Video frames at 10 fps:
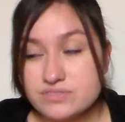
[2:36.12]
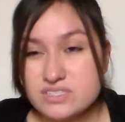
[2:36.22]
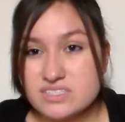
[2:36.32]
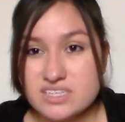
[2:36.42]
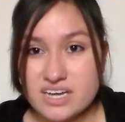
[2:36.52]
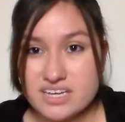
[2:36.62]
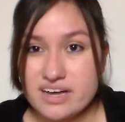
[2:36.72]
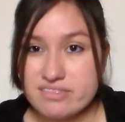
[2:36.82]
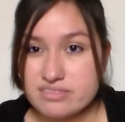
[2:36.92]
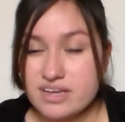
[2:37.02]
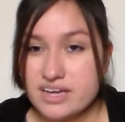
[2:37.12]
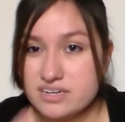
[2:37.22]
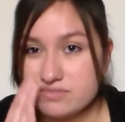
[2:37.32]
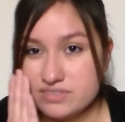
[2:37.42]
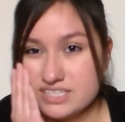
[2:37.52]
since I got
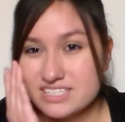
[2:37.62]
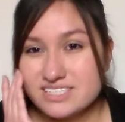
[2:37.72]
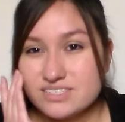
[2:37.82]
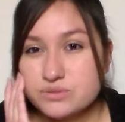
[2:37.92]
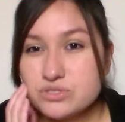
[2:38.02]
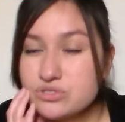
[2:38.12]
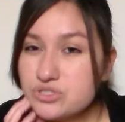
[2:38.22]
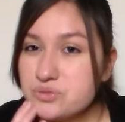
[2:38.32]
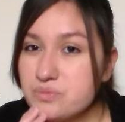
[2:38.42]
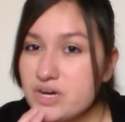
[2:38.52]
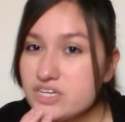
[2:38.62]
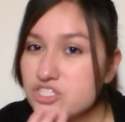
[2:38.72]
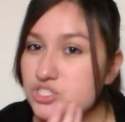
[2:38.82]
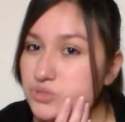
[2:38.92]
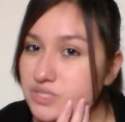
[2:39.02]
kind of like, it was too
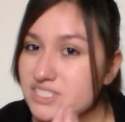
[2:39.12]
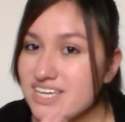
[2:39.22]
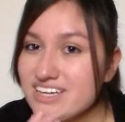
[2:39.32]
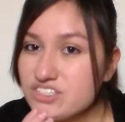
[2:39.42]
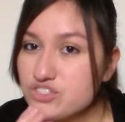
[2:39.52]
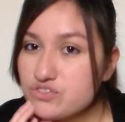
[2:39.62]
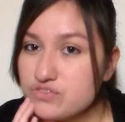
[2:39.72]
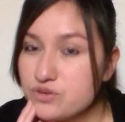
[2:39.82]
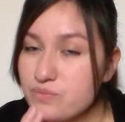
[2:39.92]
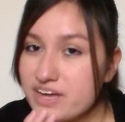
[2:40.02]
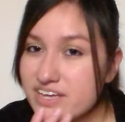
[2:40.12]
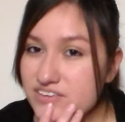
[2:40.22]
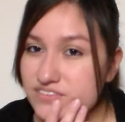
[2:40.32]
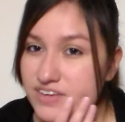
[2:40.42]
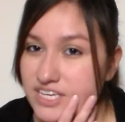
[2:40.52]
much, too intense for
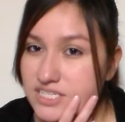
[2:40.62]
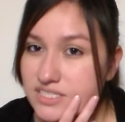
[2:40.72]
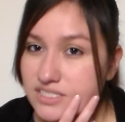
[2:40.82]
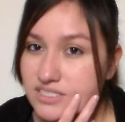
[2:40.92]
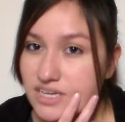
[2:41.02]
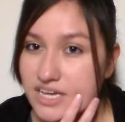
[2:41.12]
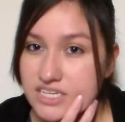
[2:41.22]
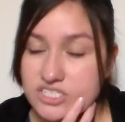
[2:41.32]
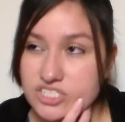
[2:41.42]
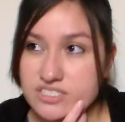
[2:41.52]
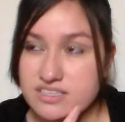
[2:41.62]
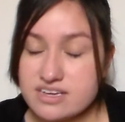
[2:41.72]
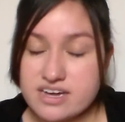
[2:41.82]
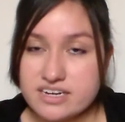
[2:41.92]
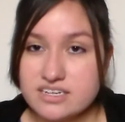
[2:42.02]
my face, I just
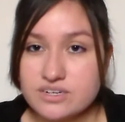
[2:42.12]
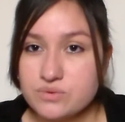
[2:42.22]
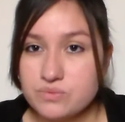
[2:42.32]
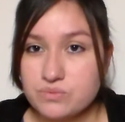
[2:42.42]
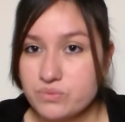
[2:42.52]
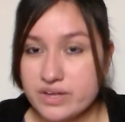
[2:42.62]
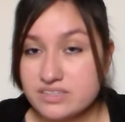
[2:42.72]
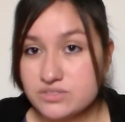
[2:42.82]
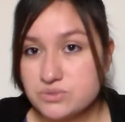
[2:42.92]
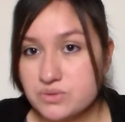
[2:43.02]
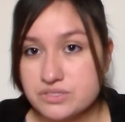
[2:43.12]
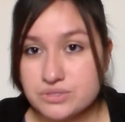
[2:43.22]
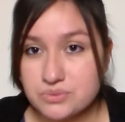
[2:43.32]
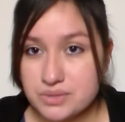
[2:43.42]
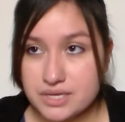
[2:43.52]
think I need it at least
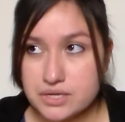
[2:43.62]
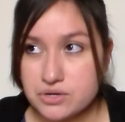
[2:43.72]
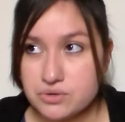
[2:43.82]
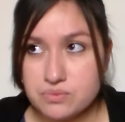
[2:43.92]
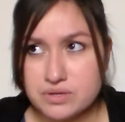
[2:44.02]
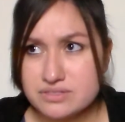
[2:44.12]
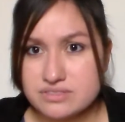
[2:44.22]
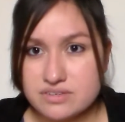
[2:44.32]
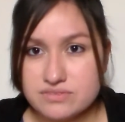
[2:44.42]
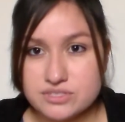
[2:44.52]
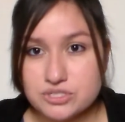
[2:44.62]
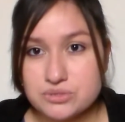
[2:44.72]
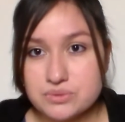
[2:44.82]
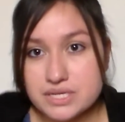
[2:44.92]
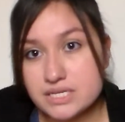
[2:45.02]
once a week or once every
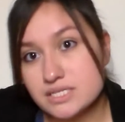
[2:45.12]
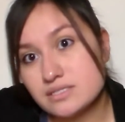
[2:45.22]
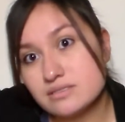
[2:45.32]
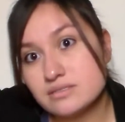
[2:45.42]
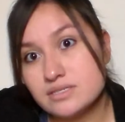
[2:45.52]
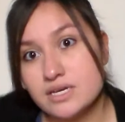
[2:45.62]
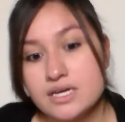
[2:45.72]
2 weeks.